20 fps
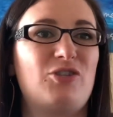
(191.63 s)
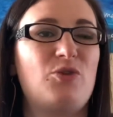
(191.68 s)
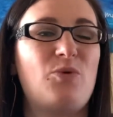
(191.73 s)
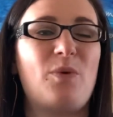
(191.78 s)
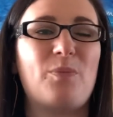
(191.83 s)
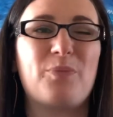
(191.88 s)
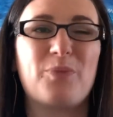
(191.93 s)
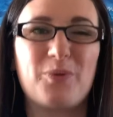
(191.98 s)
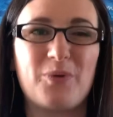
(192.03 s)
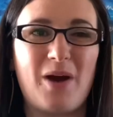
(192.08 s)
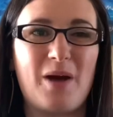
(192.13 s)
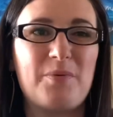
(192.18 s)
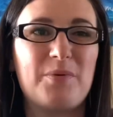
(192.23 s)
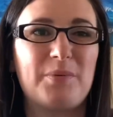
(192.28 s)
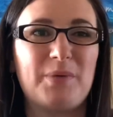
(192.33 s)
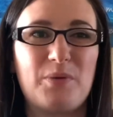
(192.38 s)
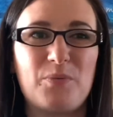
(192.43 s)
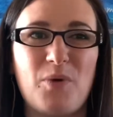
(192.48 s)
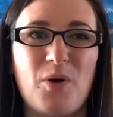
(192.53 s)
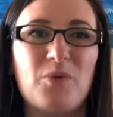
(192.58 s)
You
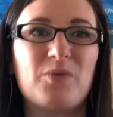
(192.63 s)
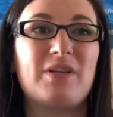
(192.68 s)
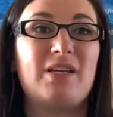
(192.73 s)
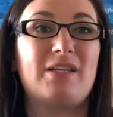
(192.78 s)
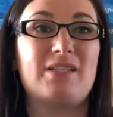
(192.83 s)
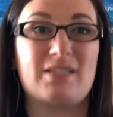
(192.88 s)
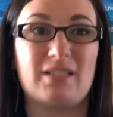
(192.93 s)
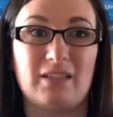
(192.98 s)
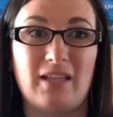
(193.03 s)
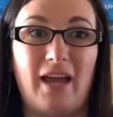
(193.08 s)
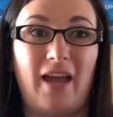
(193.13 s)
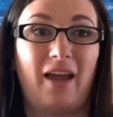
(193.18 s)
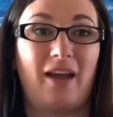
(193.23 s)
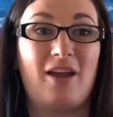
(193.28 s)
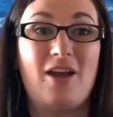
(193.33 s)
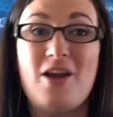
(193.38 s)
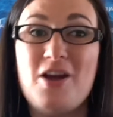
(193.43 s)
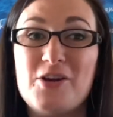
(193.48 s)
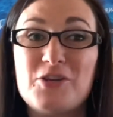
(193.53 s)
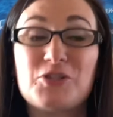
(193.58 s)
probably won't need to like
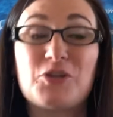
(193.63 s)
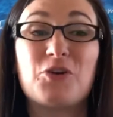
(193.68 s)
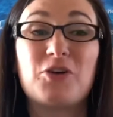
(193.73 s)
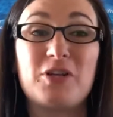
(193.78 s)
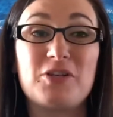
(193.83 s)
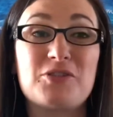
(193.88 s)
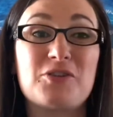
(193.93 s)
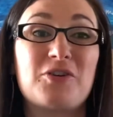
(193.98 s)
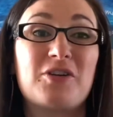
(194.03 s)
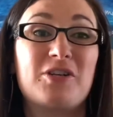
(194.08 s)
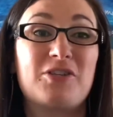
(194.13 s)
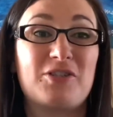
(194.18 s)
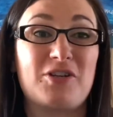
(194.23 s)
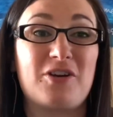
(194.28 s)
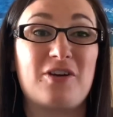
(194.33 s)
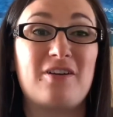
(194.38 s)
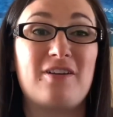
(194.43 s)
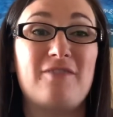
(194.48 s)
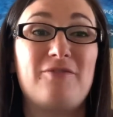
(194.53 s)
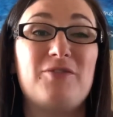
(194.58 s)
turn and turn and
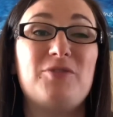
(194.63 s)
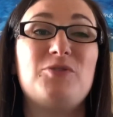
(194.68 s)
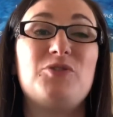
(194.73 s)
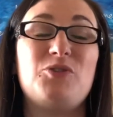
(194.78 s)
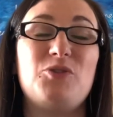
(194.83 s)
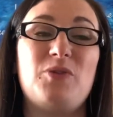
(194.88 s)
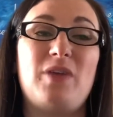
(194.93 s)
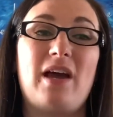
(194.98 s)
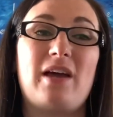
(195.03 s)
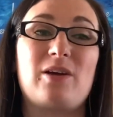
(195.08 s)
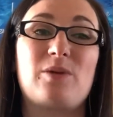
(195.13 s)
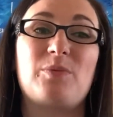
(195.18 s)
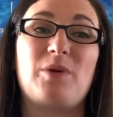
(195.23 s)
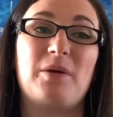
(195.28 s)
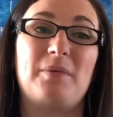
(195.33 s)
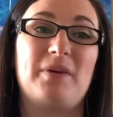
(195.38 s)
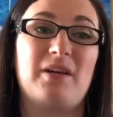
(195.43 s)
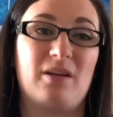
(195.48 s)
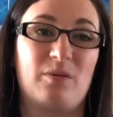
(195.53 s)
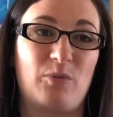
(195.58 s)
turn. If you do that, you're
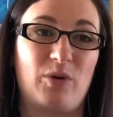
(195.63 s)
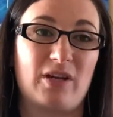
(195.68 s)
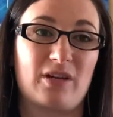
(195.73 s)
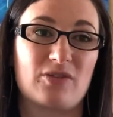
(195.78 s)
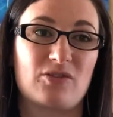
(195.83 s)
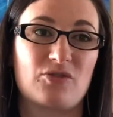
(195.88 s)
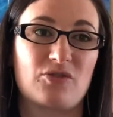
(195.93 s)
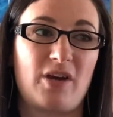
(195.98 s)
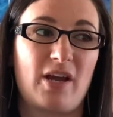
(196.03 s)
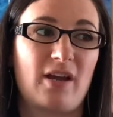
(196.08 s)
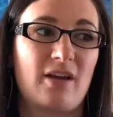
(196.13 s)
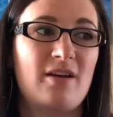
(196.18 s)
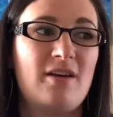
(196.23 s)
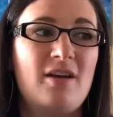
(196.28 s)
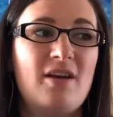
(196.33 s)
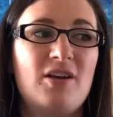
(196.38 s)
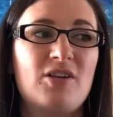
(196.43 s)
probably gonna break a string.